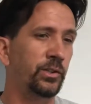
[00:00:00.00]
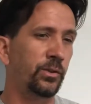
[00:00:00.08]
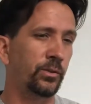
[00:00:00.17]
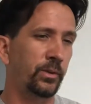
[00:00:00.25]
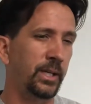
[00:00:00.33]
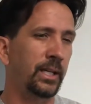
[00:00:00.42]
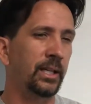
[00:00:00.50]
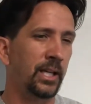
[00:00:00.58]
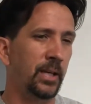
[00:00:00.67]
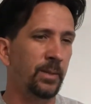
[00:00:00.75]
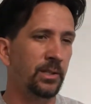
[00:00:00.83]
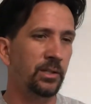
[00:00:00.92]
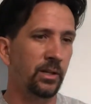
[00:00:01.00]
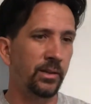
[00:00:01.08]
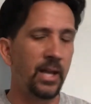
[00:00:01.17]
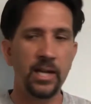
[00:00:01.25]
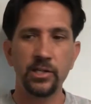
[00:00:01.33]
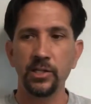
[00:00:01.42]
3 ligaments on
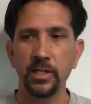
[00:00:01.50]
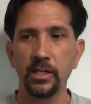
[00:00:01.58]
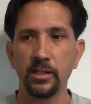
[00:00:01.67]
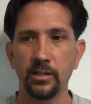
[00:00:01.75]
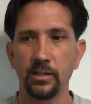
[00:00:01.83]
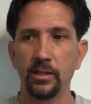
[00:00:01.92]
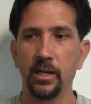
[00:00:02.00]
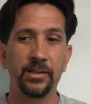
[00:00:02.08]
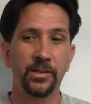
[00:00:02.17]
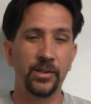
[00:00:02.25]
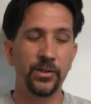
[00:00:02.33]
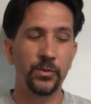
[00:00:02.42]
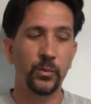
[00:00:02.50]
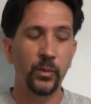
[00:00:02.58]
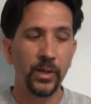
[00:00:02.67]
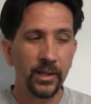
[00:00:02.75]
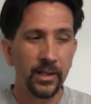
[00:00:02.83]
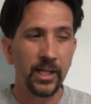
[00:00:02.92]
that sheet. There's
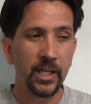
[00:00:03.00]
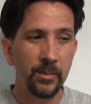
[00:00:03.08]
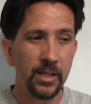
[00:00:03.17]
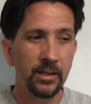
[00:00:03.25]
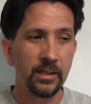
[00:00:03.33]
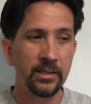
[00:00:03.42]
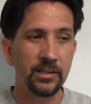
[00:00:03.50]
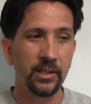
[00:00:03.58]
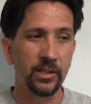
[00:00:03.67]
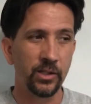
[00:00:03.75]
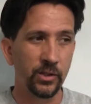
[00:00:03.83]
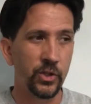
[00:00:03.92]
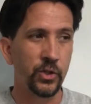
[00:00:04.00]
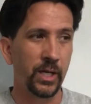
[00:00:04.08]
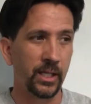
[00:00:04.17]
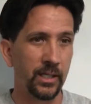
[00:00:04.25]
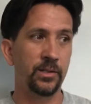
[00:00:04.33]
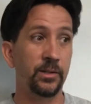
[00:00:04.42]
one ligament that's a little
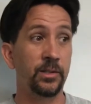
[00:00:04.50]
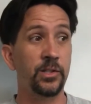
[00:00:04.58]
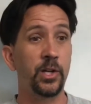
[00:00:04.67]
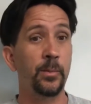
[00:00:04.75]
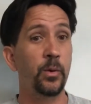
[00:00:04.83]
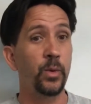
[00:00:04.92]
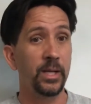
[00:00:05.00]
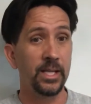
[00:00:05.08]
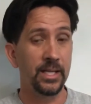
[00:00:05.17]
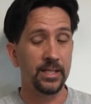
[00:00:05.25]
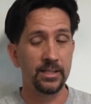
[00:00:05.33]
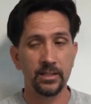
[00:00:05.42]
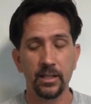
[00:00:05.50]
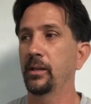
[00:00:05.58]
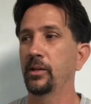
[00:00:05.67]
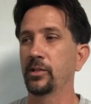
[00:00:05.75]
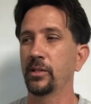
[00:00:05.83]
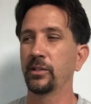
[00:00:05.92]
tricky to determine what it is.
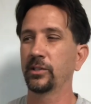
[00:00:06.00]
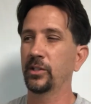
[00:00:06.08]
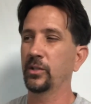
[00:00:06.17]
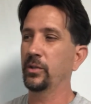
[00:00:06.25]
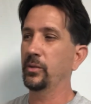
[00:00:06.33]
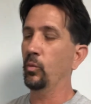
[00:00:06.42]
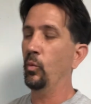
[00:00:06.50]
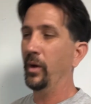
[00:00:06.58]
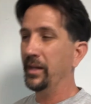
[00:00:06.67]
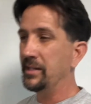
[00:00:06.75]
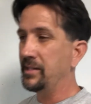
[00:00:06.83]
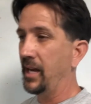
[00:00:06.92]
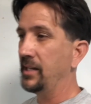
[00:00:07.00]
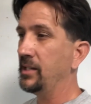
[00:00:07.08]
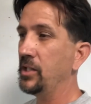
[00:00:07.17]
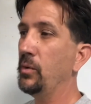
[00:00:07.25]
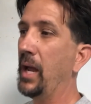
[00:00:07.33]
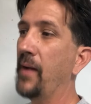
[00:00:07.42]
There's also one
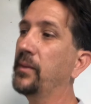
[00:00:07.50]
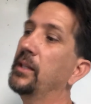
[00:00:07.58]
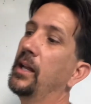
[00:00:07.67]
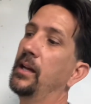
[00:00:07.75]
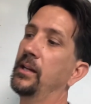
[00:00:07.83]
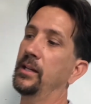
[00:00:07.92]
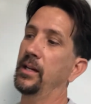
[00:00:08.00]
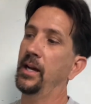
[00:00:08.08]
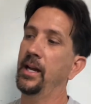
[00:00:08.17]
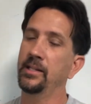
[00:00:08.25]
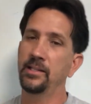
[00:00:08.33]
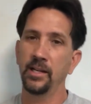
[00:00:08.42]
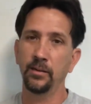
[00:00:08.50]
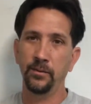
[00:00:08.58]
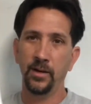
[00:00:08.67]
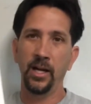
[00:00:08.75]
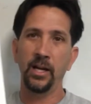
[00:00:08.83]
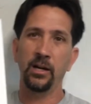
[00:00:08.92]
tendon you have to
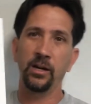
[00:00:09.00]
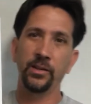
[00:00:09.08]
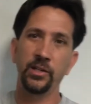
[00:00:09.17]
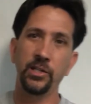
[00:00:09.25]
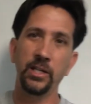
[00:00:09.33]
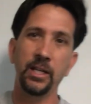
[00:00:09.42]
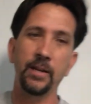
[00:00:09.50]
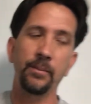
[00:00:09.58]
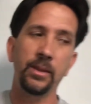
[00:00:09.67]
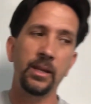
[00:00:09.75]
identify on the sheet,